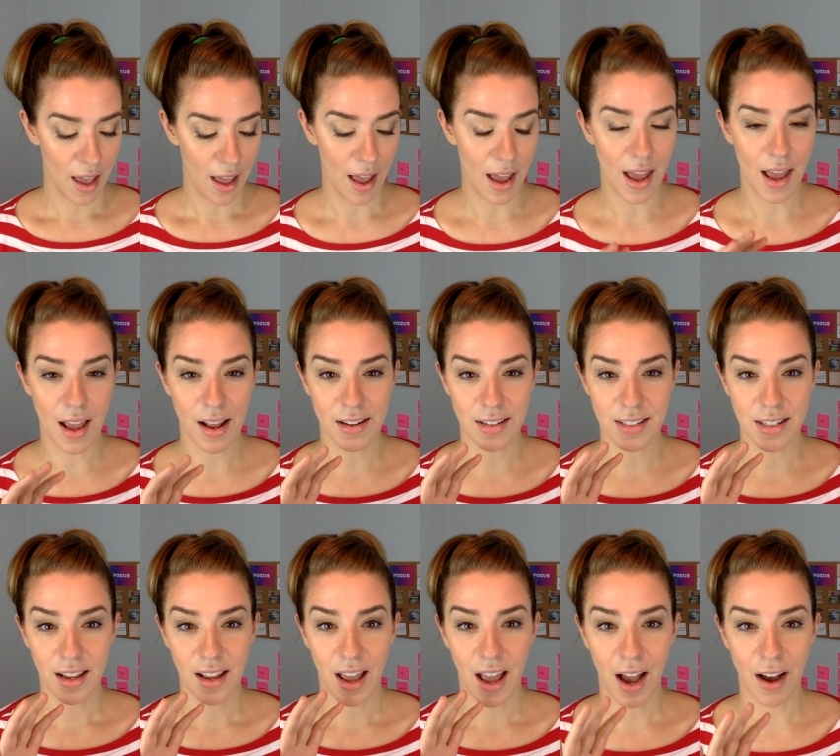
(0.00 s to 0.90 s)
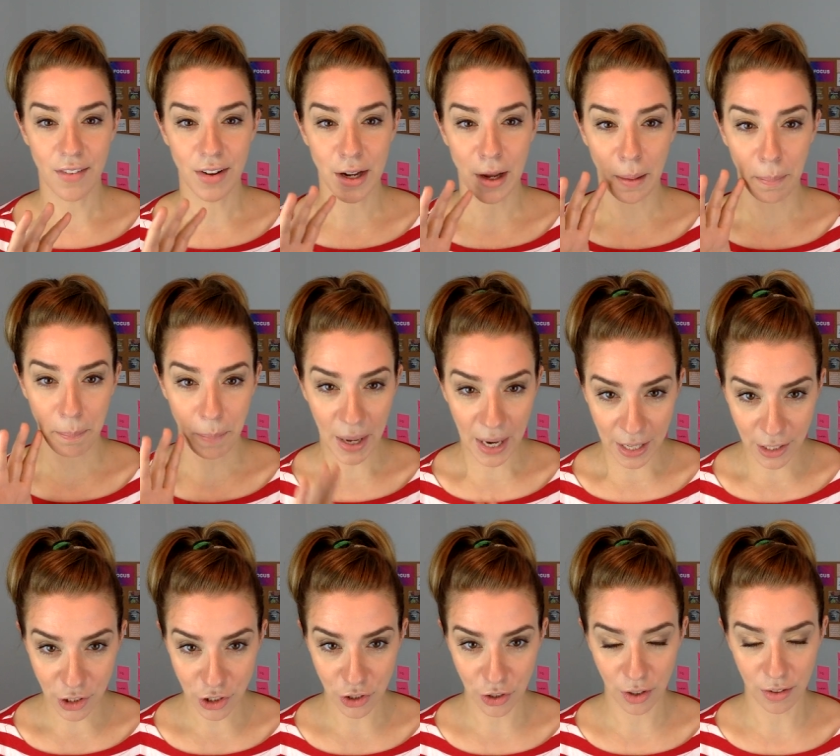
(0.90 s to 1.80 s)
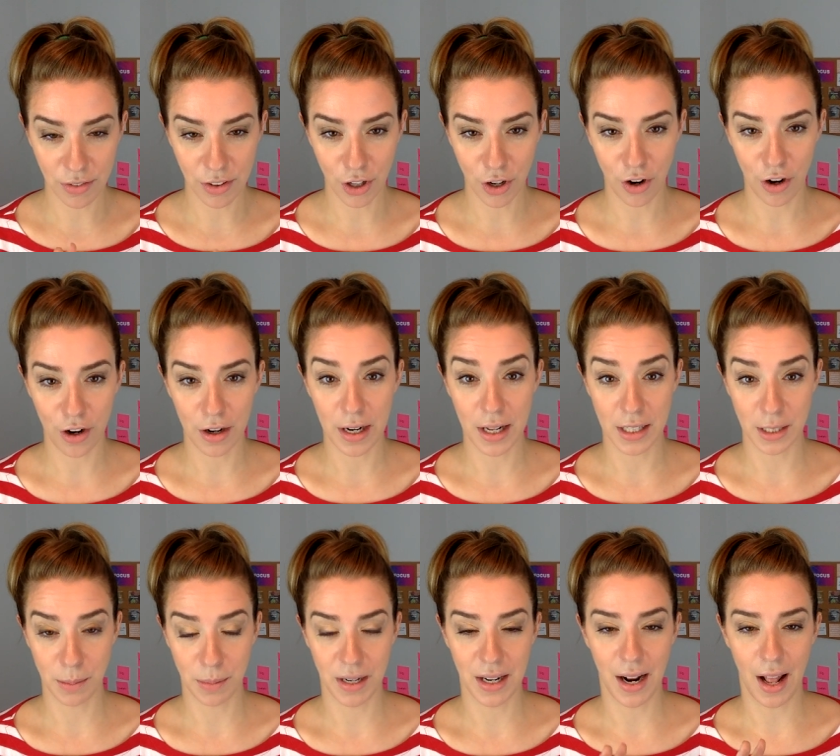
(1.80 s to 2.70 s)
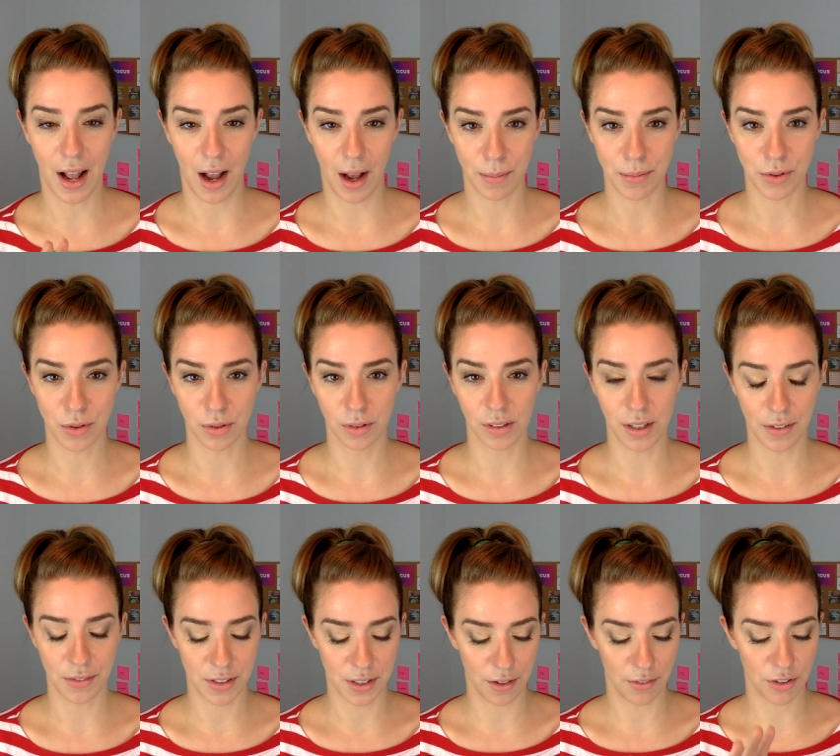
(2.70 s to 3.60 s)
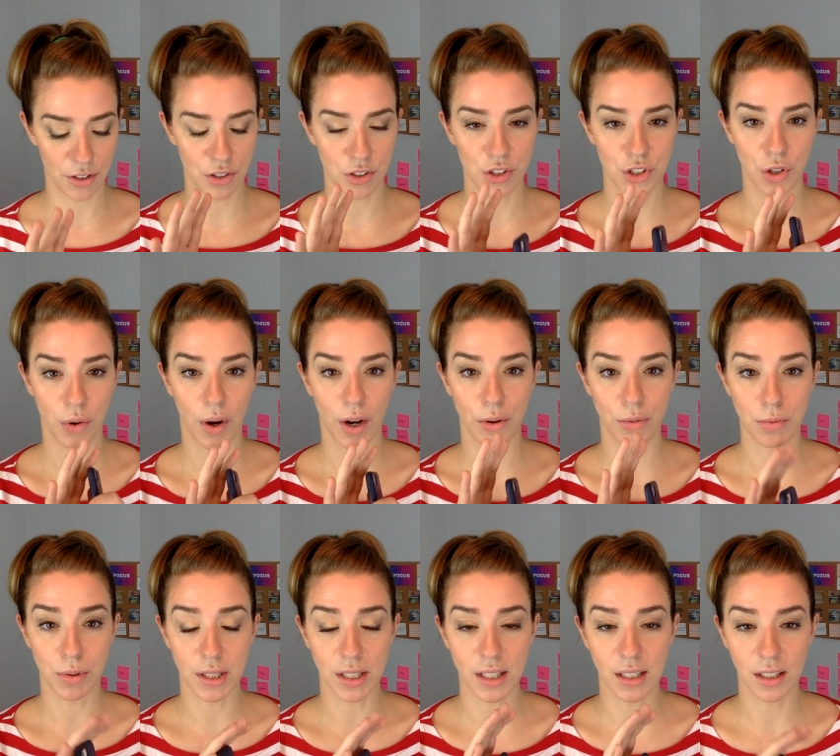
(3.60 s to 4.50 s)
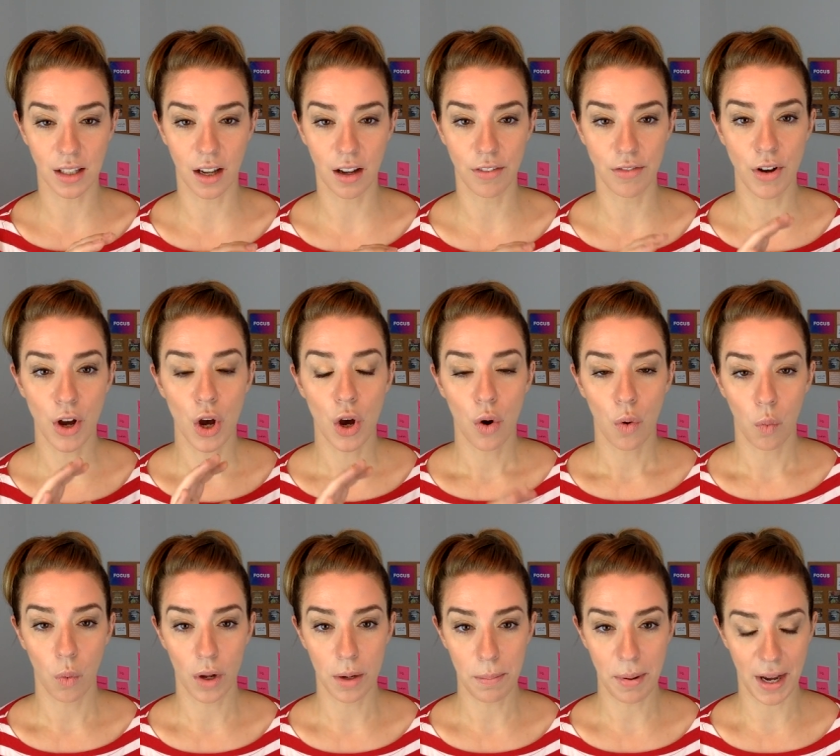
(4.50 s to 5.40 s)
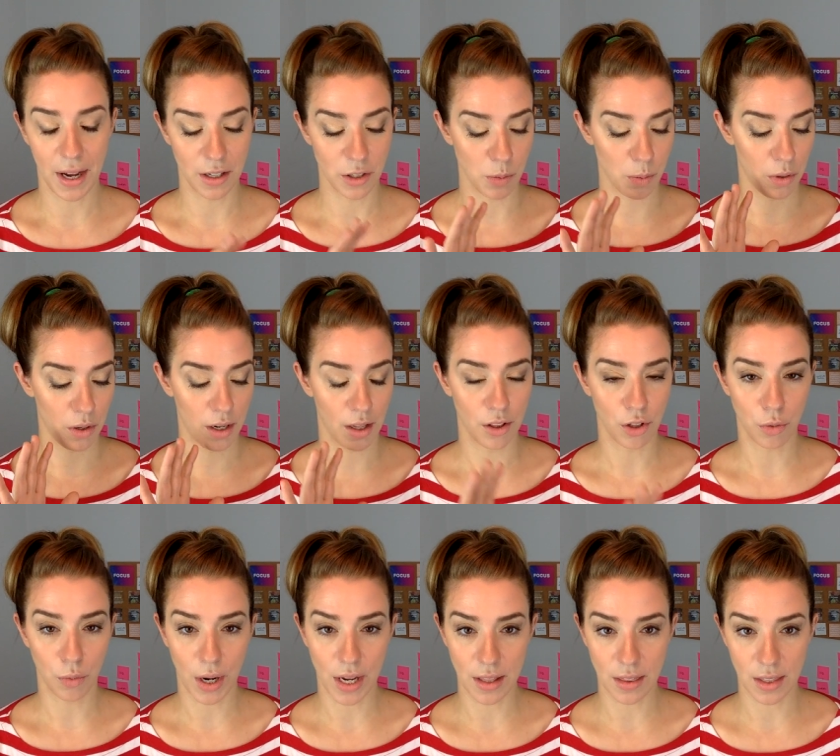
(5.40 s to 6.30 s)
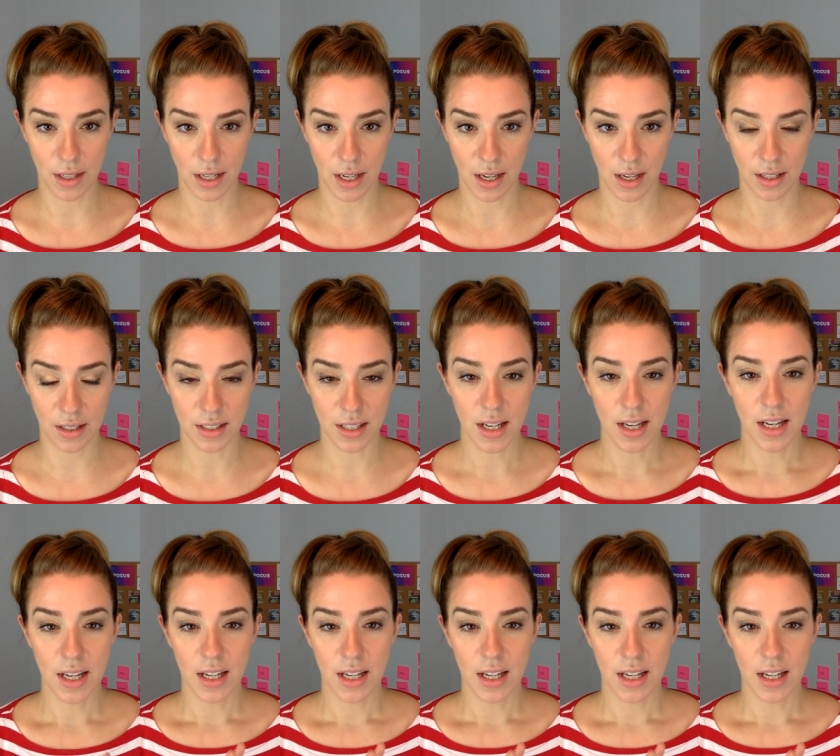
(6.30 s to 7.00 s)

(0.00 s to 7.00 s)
And having a picture of the card has been an absolute lifesaver. And so I really love 1Password. And the great thing is,